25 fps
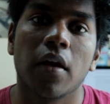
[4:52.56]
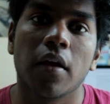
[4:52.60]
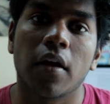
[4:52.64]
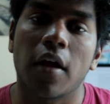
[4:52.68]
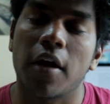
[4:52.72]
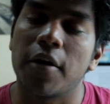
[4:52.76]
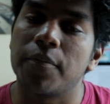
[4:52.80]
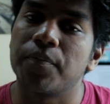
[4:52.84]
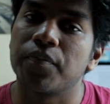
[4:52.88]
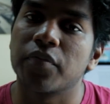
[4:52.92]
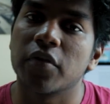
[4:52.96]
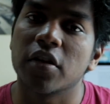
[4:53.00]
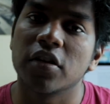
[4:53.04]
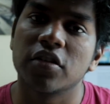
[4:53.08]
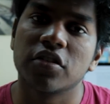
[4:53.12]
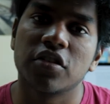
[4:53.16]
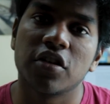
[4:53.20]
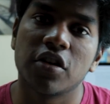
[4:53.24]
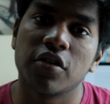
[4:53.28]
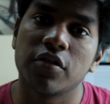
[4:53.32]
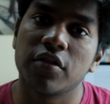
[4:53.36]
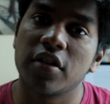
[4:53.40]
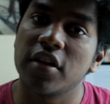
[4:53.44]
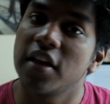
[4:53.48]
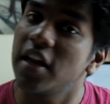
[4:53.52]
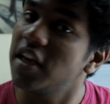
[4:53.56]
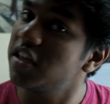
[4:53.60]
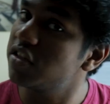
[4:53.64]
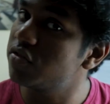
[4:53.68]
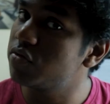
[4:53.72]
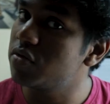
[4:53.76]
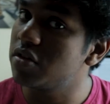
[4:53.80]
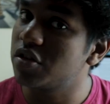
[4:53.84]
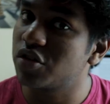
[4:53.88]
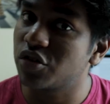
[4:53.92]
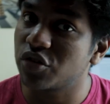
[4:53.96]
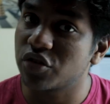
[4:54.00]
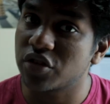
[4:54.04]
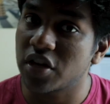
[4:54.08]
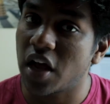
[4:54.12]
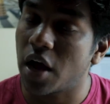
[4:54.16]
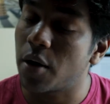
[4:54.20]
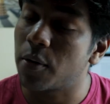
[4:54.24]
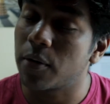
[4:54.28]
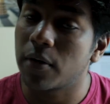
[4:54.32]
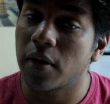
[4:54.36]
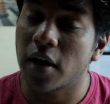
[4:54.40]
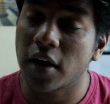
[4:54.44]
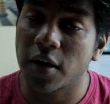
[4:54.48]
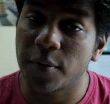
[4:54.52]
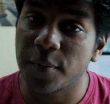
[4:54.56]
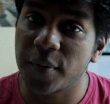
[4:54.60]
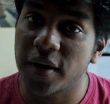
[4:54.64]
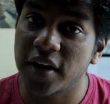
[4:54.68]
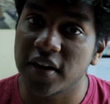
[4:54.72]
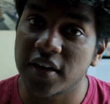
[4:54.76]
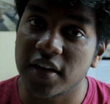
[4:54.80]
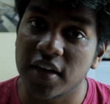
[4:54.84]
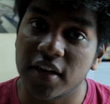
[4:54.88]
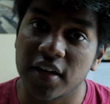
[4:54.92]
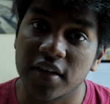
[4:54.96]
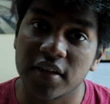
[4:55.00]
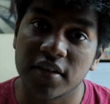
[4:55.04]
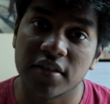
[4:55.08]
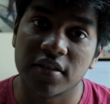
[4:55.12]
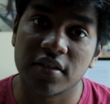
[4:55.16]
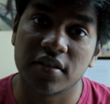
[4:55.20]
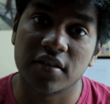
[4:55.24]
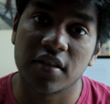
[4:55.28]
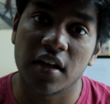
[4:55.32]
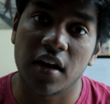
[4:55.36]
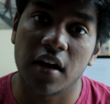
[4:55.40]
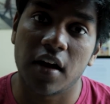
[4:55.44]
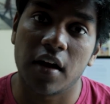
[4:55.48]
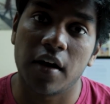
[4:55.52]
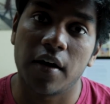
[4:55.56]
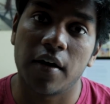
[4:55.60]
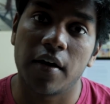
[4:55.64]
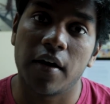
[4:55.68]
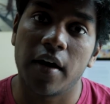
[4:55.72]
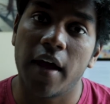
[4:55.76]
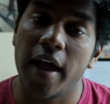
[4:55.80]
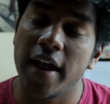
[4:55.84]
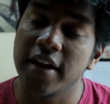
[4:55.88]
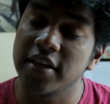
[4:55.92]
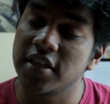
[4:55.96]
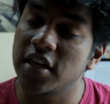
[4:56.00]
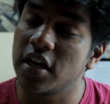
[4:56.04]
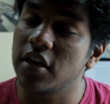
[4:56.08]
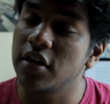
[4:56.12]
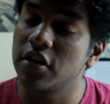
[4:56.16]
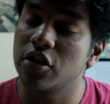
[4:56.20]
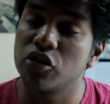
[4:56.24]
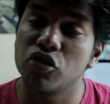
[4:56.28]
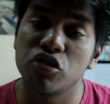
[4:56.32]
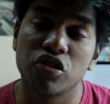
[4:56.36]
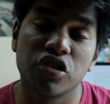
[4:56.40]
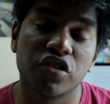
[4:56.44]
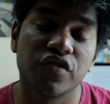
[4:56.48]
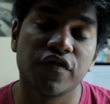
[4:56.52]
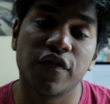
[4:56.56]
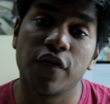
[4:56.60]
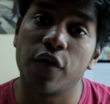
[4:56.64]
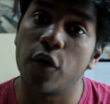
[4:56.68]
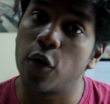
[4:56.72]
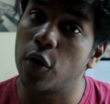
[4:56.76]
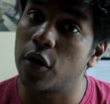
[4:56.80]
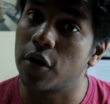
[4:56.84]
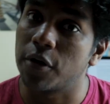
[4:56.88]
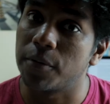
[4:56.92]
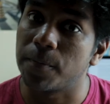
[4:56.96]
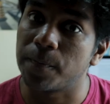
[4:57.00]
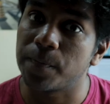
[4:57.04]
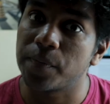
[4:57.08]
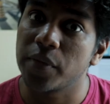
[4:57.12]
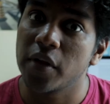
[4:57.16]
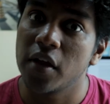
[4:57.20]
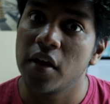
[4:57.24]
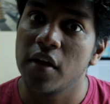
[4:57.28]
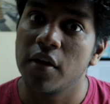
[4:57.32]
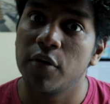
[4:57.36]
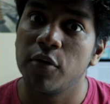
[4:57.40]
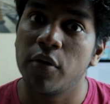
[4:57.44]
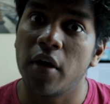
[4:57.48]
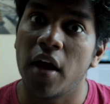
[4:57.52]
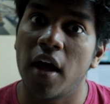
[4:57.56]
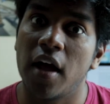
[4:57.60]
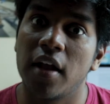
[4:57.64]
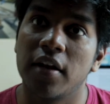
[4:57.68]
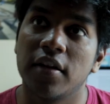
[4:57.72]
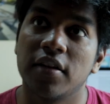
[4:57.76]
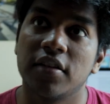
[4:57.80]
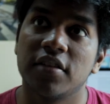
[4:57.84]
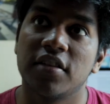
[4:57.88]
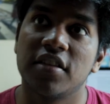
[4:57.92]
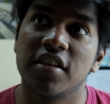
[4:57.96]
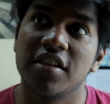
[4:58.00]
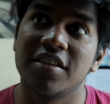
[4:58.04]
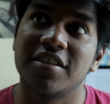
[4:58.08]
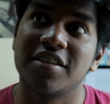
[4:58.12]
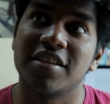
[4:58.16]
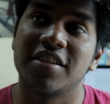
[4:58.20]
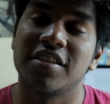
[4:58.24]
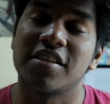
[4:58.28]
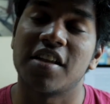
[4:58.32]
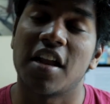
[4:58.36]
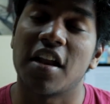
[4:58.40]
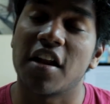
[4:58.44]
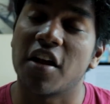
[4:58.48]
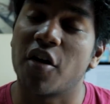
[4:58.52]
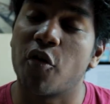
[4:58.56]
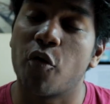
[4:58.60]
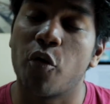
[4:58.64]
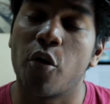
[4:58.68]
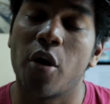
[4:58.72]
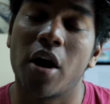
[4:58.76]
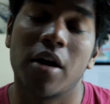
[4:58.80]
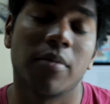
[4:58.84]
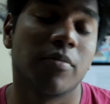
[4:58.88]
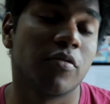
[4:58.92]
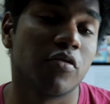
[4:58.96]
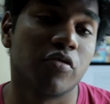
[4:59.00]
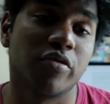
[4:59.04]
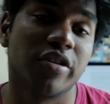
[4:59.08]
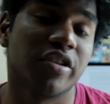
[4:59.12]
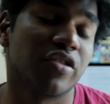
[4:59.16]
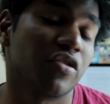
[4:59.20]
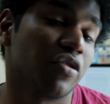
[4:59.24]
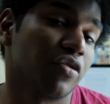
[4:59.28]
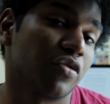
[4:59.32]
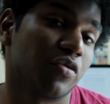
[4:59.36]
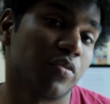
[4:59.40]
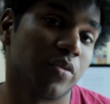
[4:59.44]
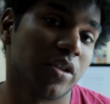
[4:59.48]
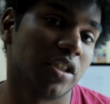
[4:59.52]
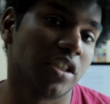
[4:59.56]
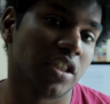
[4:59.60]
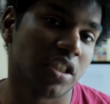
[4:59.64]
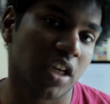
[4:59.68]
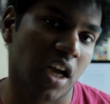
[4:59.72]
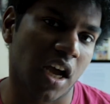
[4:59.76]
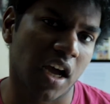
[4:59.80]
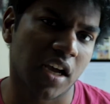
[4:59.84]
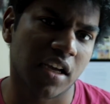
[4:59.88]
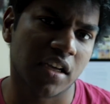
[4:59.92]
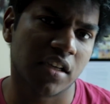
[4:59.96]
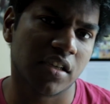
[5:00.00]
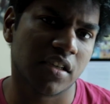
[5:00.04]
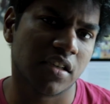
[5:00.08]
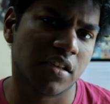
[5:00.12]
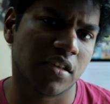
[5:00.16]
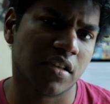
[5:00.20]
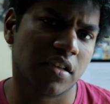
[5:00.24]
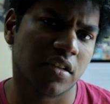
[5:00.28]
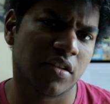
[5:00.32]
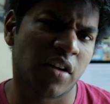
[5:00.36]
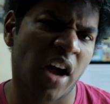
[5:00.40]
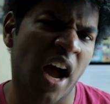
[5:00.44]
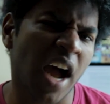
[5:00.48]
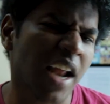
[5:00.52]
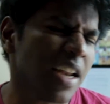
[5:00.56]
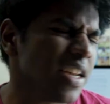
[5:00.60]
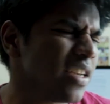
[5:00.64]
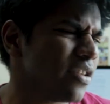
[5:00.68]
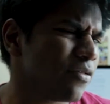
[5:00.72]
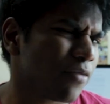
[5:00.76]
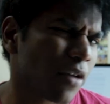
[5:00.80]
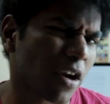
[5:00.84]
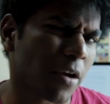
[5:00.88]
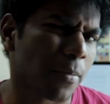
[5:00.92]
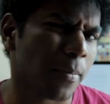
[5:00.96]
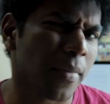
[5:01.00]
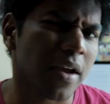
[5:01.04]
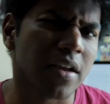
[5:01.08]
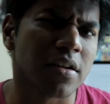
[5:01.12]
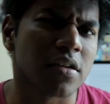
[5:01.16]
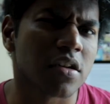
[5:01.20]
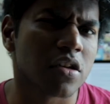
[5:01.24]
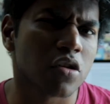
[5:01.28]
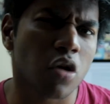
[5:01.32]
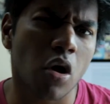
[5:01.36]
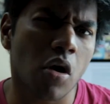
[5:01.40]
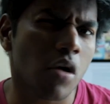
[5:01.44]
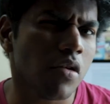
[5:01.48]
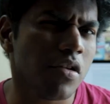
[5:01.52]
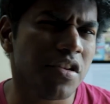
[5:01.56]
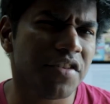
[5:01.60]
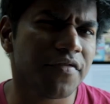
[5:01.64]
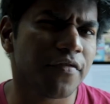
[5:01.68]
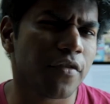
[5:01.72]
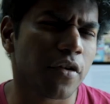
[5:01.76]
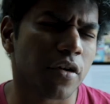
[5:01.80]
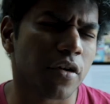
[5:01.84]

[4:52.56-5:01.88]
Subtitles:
Okay, so the next resource I would recommend is the ATARNotes forum. And this is an incredible resource which I highly recommend, not only